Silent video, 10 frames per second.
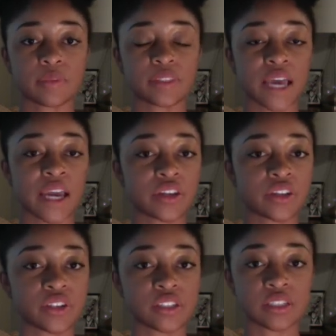
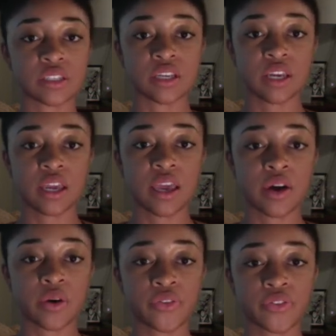titers and
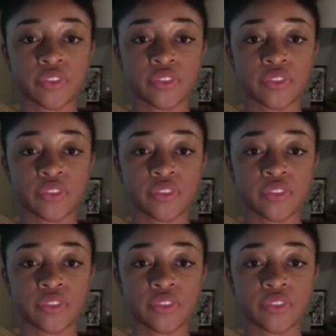health